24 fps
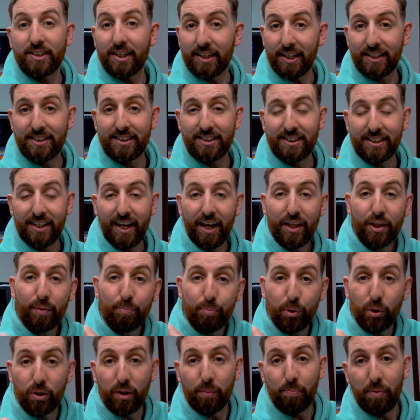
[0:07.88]
So let's together
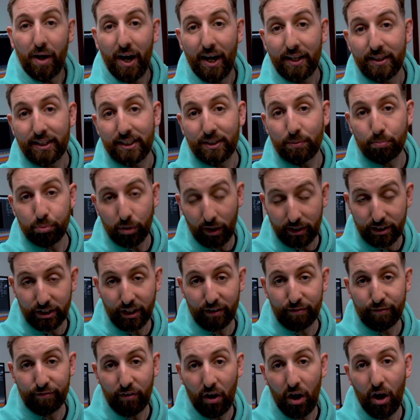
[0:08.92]
pull apart this
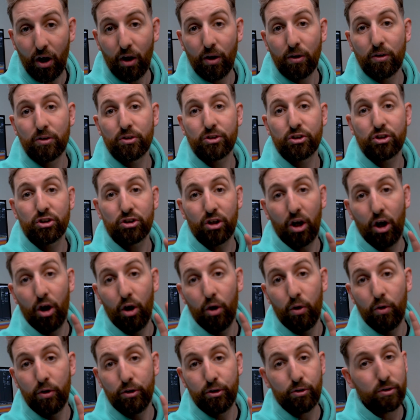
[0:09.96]
project file
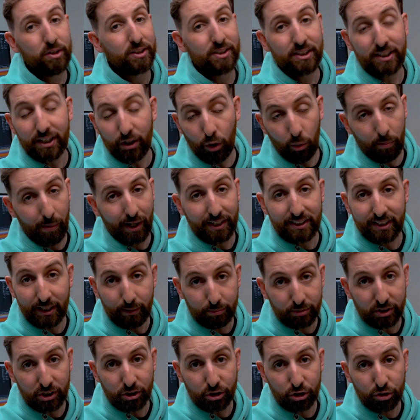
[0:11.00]
so you can see all my
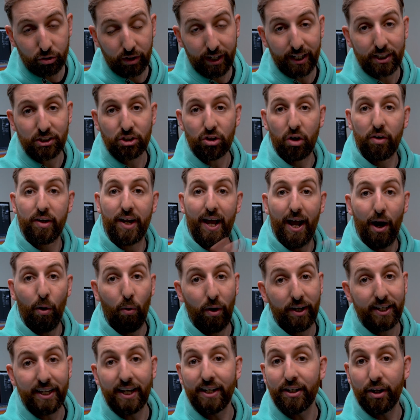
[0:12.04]
tips and tricks on
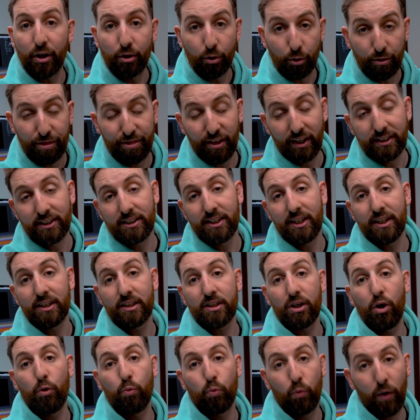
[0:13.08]
how I get an
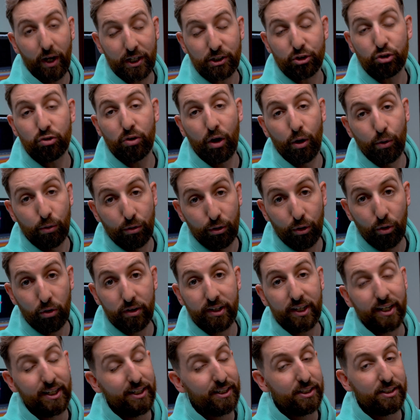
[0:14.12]
authentic retro
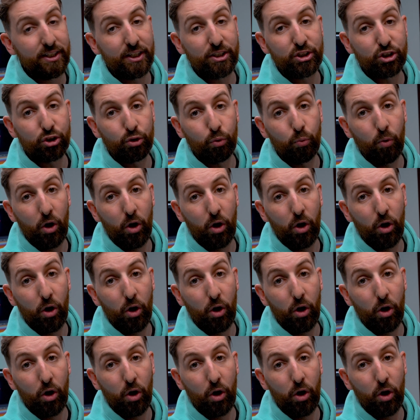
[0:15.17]
look in a digital